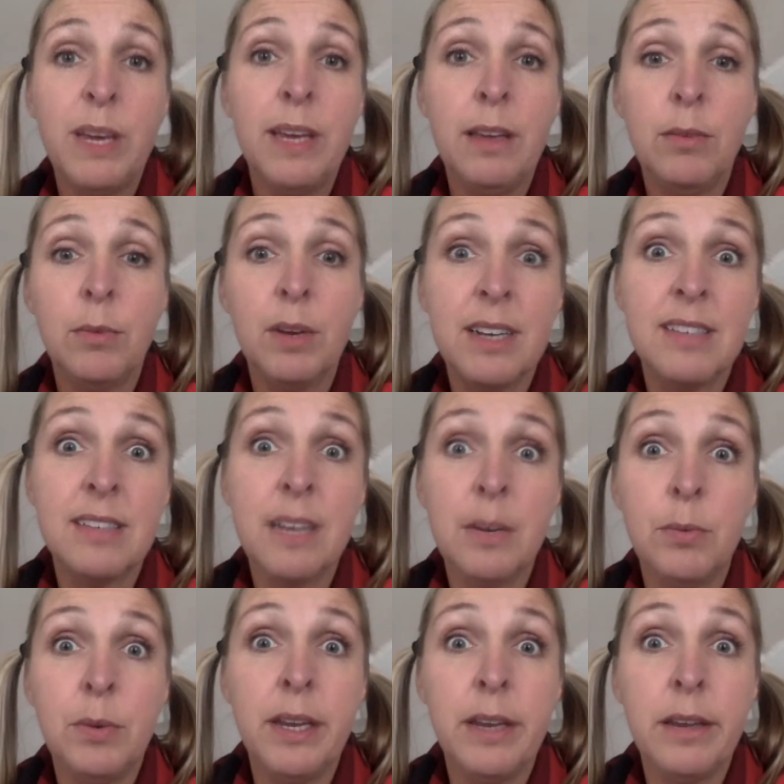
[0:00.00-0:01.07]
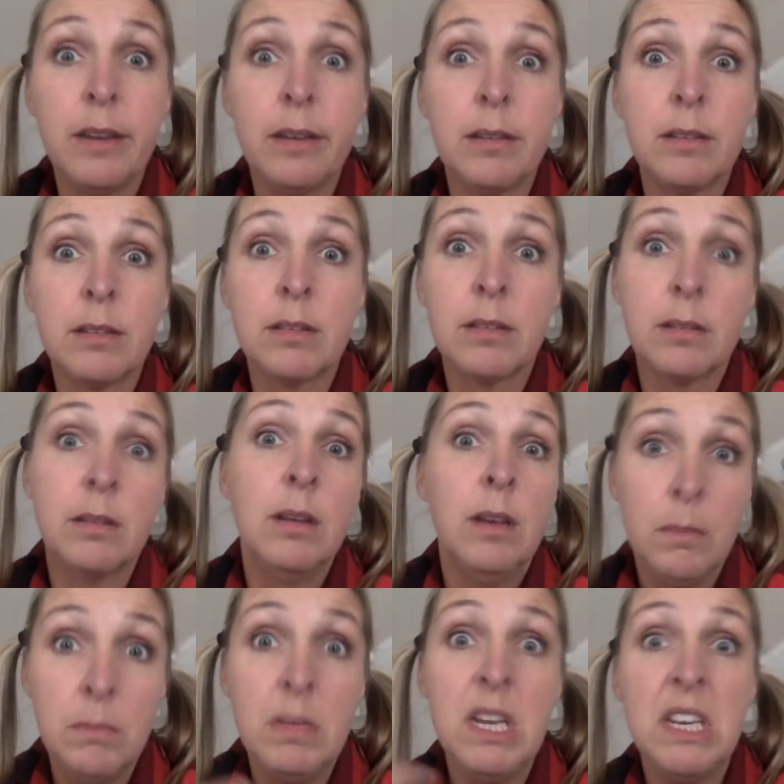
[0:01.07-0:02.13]
when I say we, it's
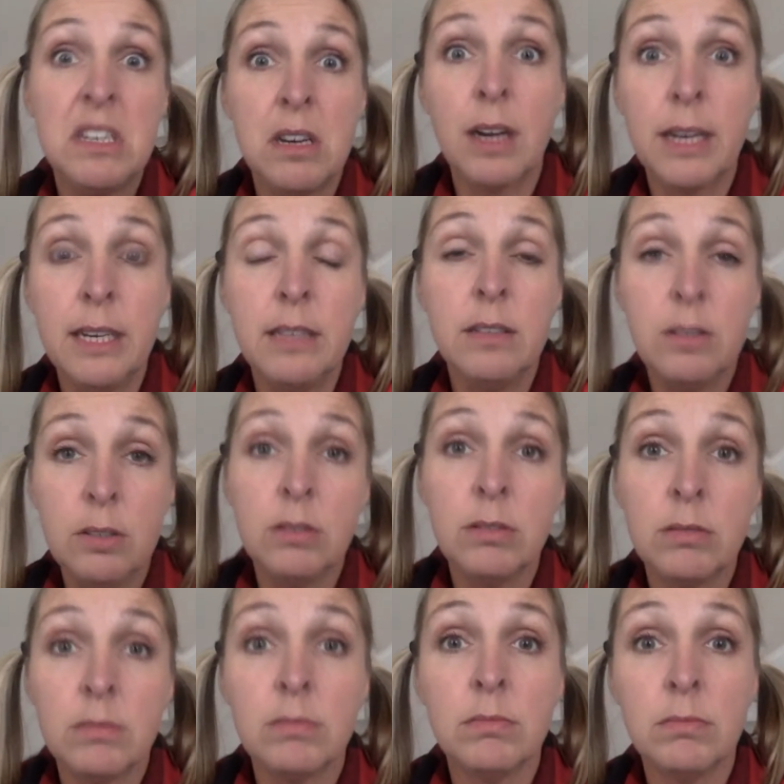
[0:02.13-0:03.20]
me talking to